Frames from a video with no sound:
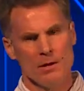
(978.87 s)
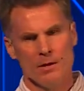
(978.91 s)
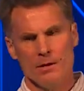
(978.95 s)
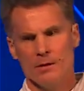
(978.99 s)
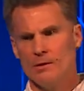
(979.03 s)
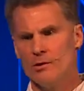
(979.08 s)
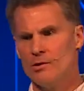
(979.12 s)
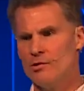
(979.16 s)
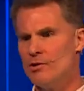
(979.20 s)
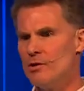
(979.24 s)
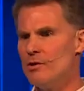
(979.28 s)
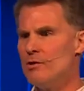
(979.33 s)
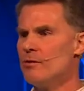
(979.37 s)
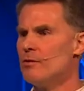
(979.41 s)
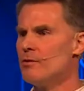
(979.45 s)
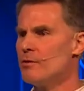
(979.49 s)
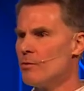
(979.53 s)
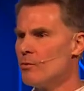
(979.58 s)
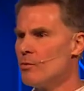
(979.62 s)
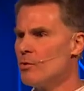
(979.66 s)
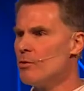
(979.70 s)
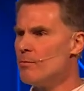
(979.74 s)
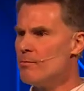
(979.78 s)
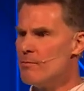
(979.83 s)
You see, the
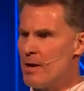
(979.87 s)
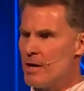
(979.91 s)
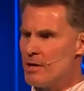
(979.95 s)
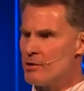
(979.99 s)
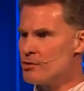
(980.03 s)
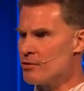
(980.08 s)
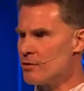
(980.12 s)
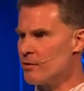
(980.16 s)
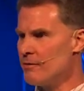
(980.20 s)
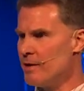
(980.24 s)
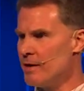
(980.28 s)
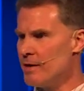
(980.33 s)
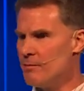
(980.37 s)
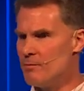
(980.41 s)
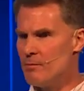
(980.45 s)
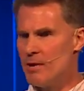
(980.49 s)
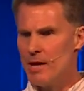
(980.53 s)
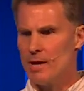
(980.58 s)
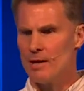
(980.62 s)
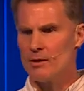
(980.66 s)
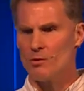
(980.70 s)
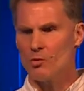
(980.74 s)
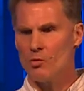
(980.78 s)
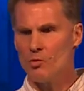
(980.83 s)
real measure of any
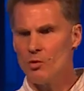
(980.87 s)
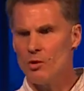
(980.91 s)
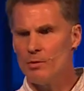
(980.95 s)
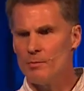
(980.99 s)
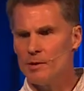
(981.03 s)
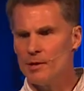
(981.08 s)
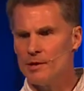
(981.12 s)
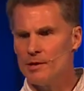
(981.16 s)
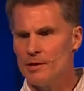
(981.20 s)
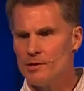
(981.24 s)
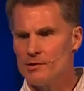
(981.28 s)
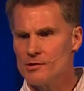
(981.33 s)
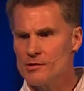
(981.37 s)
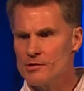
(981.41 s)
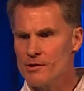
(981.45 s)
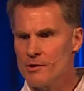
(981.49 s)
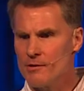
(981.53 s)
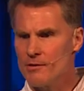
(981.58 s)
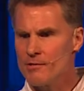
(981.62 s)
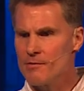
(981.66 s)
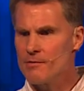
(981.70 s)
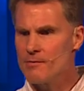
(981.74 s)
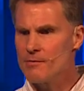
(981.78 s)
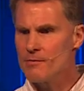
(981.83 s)
man or woman is
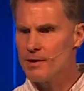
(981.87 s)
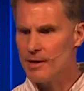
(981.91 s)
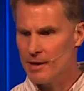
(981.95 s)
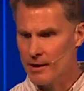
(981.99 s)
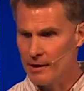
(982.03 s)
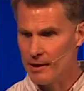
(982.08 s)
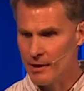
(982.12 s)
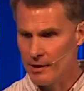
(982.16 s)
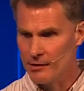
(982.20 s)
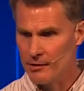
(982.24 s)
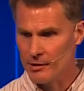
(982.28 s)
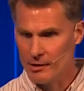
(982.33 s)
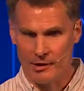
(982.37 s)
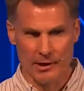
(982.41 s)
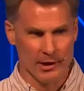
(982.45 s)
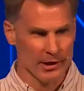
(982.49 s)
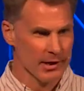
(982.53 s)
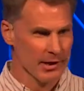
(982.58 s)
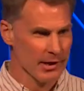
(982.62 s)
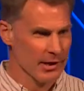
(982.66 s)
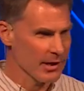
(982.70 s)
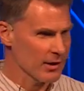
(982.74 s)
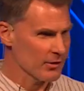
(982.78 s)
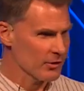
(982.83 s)
their,
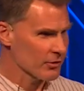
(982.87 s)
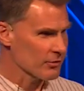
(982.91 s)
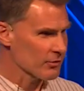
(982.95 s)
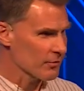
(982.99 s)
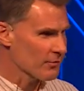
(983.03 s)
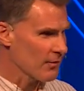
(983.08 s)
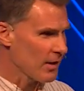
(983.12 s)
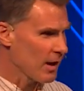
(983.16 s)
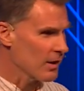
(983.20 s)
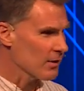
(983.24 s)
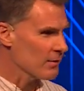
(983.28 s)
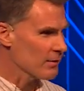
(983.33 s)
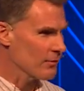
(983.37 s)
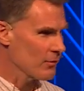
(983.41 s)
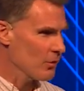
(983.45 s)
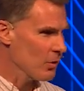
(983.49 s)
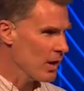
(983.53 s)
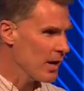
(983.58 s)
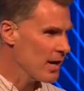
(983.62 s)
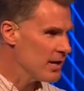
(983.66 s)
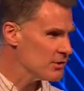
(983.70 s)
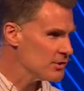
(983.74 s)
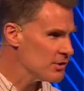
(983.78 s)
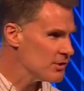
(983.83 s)
as a follower of
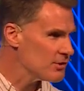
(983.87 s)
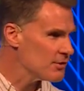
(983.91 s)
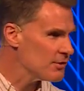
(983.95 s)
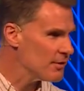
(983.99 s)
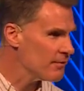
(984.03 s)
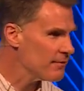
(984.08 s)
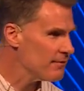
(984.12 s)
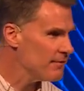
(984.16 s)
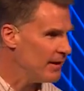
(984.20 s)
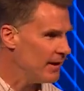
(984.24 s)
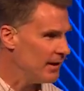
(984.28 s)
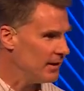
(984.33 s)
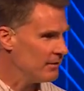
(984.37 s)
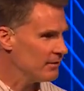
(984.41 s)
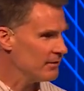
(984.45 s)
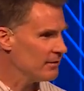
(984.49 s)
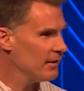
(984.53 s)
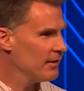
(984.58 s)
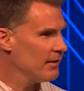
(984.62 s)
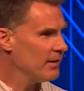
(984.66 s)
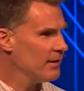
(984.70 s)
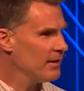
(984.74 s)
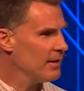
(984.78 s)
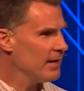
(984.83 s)
Christ, is their faith
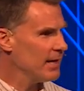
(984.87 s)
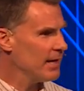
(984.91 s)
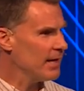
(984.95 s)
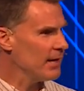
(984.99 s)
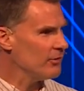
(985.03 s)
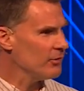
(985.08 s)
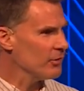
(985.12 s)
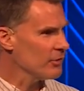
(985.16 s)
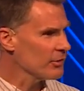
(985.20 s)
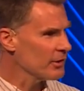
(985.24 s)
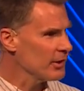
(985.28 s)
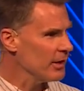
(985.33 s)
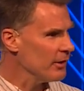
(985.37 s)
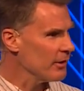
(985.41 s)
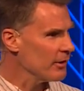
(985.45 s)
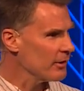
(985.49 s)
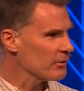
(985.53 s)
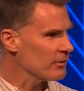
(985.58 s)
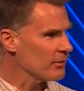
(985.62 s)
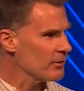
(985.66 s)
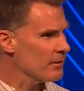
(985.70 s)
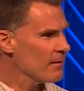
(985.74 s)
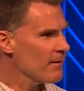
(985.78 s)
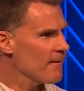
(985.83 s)
and their
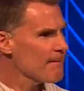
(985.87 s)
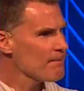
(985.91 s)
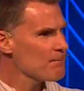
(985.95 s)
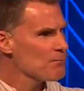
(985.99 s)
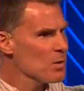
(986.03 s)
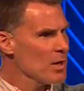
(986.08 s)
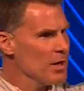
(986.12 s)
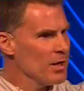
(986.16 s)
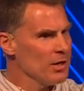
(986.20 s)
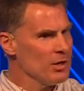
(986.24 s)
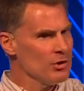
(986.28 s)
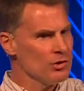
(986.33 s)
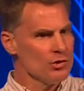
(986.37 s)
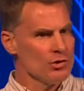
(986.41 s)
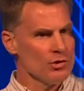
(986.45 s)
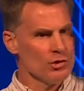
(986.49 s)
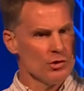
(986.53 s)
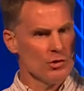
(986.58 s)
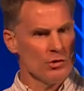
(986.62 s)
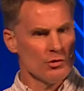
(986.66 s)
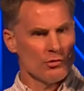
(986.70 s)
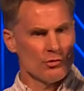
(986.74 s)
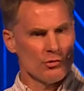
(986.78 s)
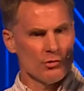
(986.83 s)
character.
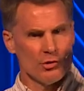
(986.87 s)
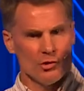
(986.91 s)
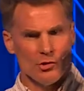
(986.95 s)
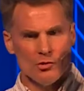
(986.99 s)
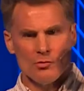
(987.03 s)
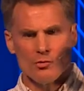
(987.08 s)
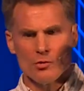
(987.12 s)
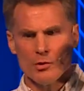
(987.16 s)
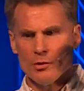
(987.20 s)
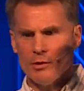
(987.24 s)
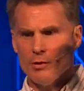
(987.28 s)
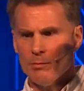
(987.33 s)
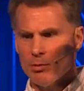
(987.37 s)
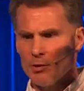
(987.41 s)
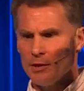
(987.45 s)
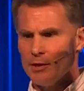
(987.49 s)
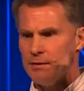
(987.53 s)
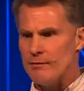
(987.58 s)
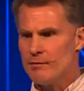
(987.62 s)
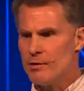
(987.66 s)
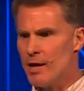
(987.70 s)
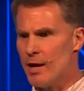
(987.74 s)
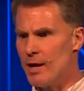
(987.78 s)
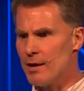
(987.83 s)
Do you really
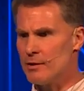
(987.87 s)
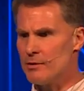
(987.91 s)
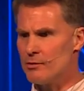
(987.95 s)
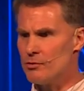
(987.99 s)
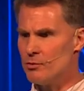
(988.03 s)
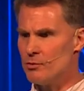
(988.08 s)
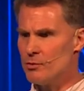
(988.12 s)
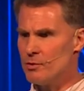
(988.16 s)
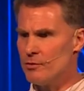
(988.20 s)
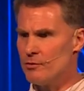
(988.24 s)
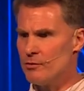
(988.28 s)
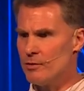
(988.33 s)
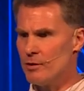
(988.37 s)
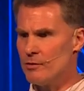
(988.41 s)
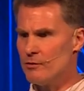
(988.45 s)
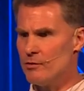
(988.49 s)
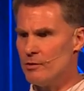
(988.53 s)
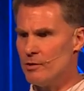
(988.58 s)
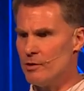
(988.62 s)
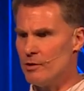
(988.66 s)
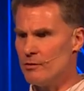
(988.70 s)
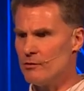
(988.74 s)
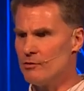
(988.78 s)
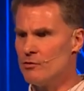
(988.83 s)
believe God is who he says
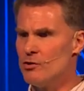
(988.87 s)
he is?